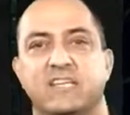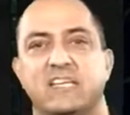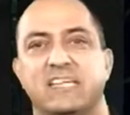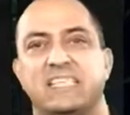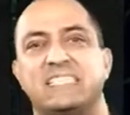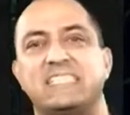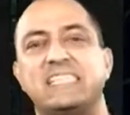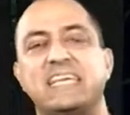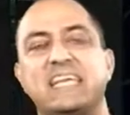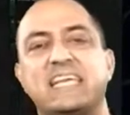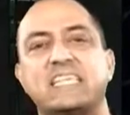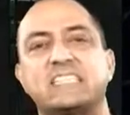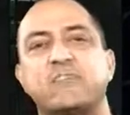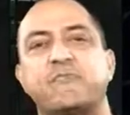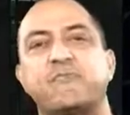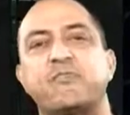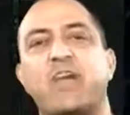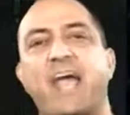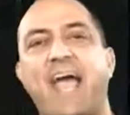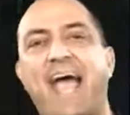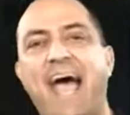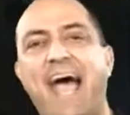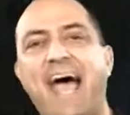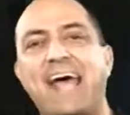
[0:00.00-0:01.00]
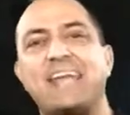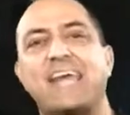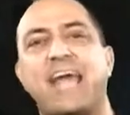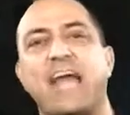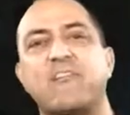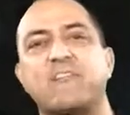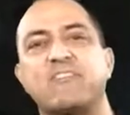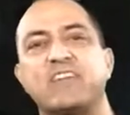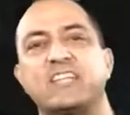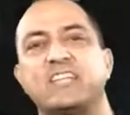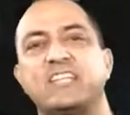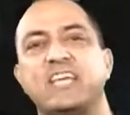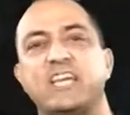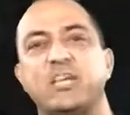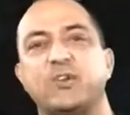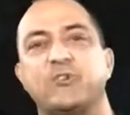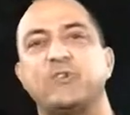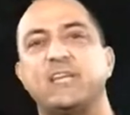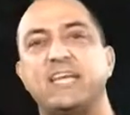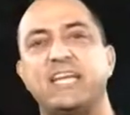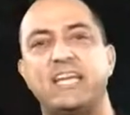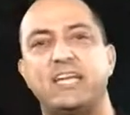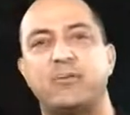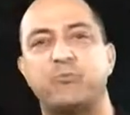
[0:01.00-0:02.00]
See, because if you had everything you
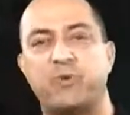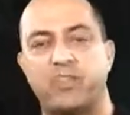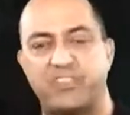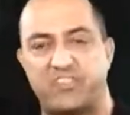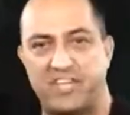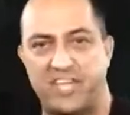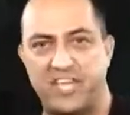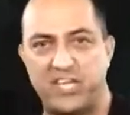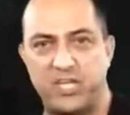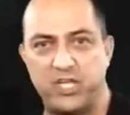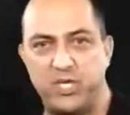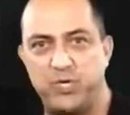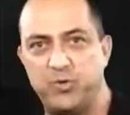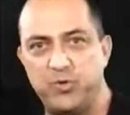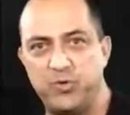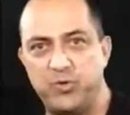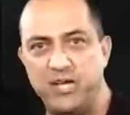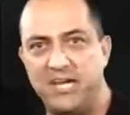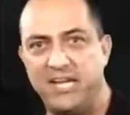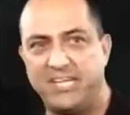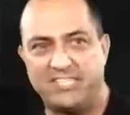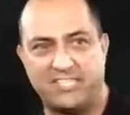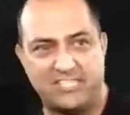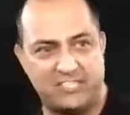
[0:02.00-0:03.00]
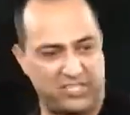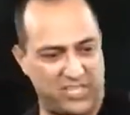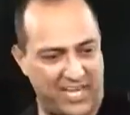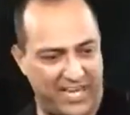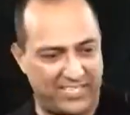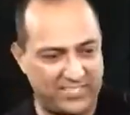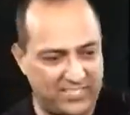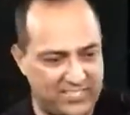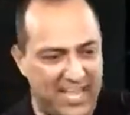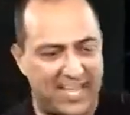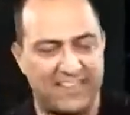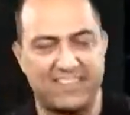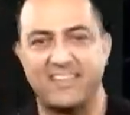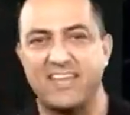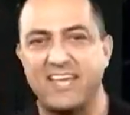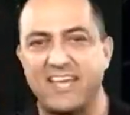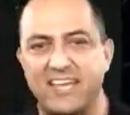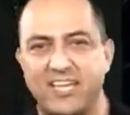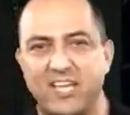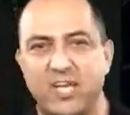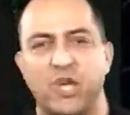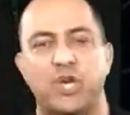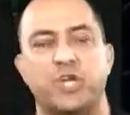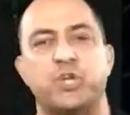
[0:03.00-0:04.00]
needed within you to change that
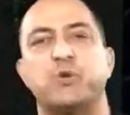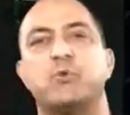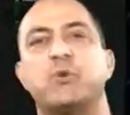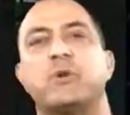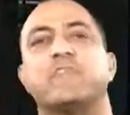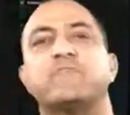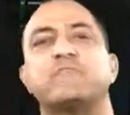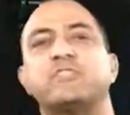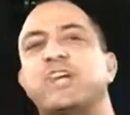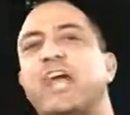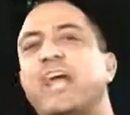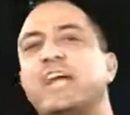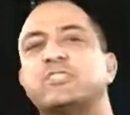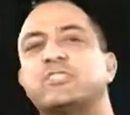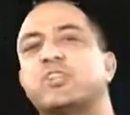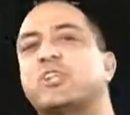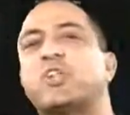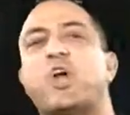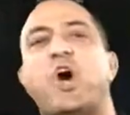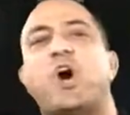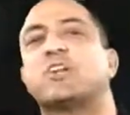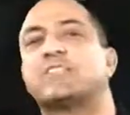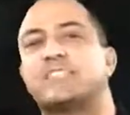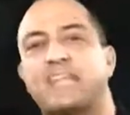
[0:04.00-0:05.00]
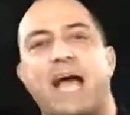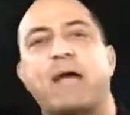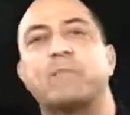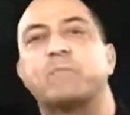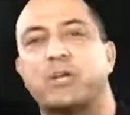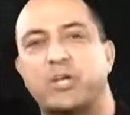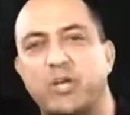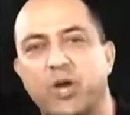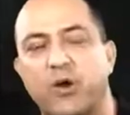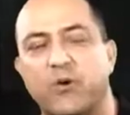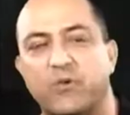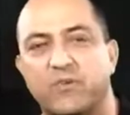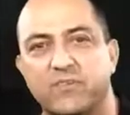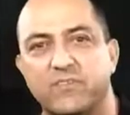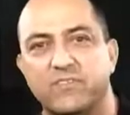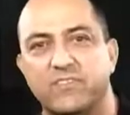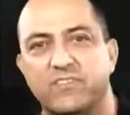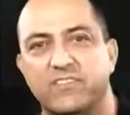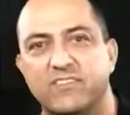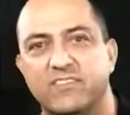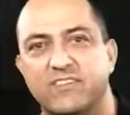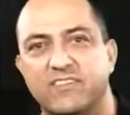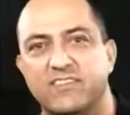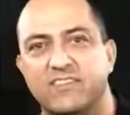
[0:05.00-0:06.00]
thing, you would have changed a long time ago.
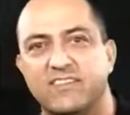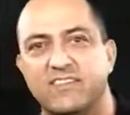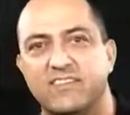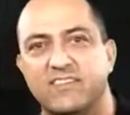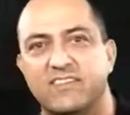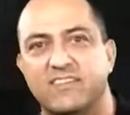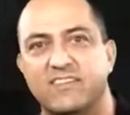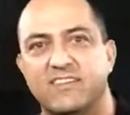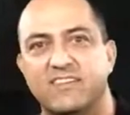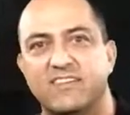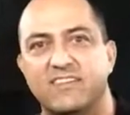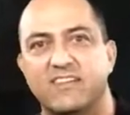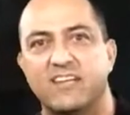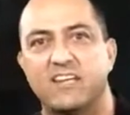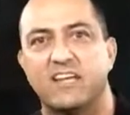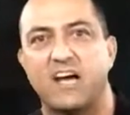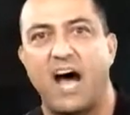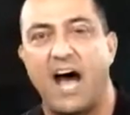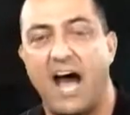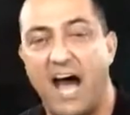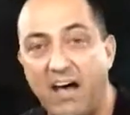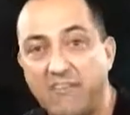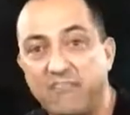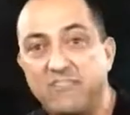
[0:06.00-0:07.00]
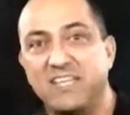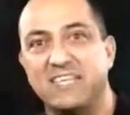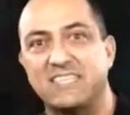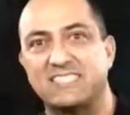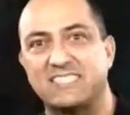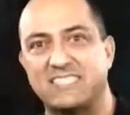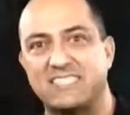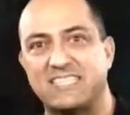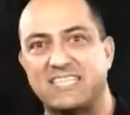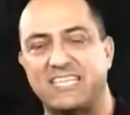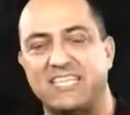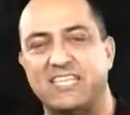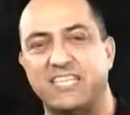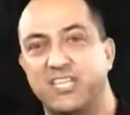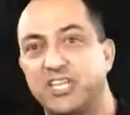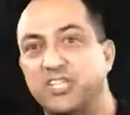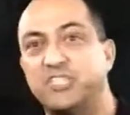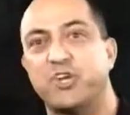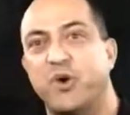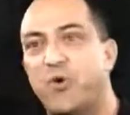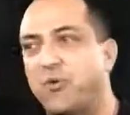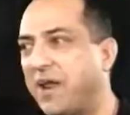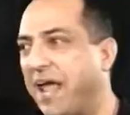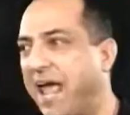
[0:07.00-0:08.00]
Obviously, you
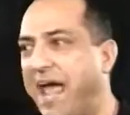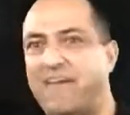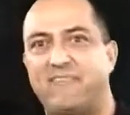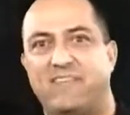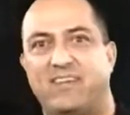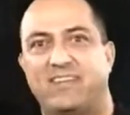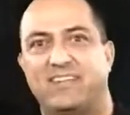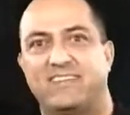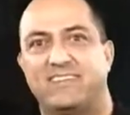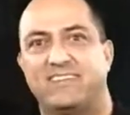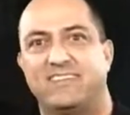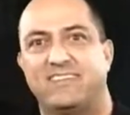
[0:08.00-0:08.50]
don't have it.